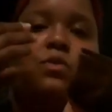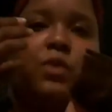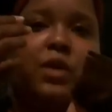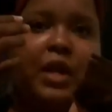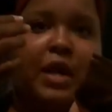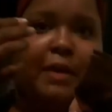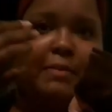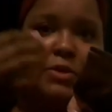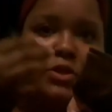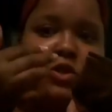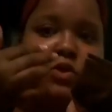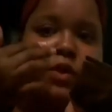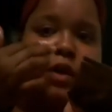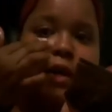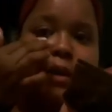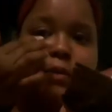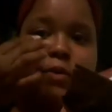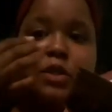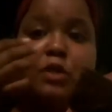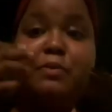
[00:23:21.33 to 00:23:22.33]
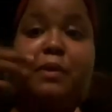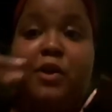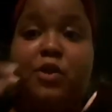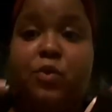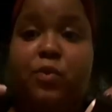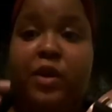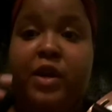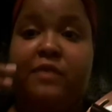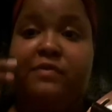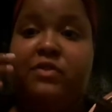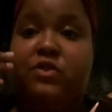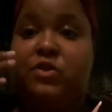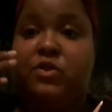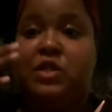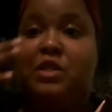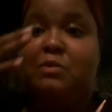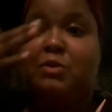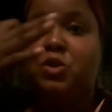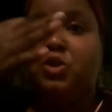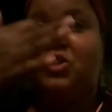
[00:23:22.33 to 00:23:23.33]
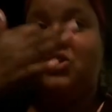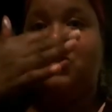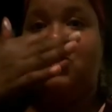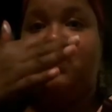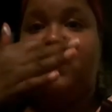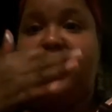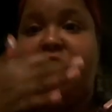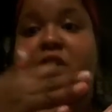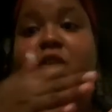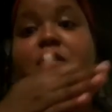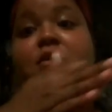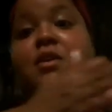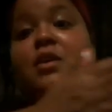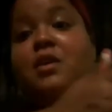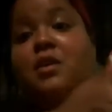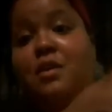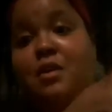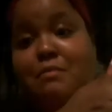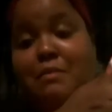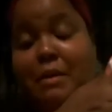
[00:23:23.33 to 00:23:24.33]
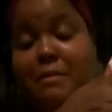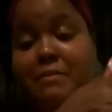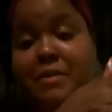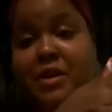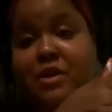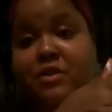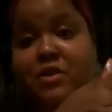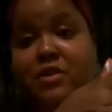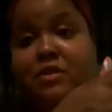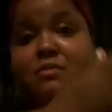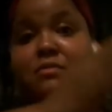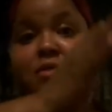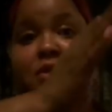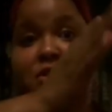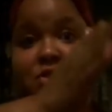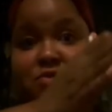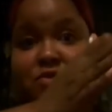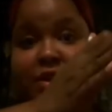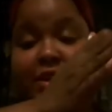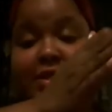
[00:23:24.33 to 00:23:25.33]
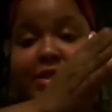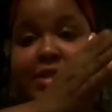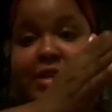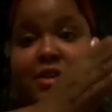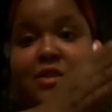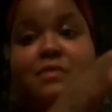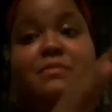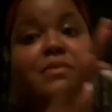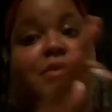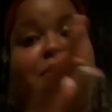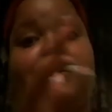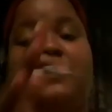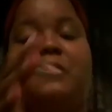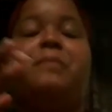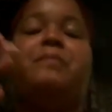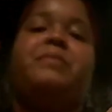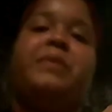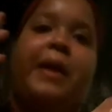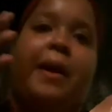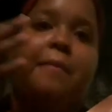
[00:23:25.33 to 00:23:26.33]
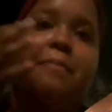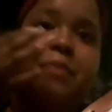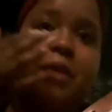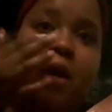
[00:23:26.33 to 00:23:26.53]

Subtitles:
what I'm doing. Which, by the way, if you see me looking over here, my mirror is right there. So yeah.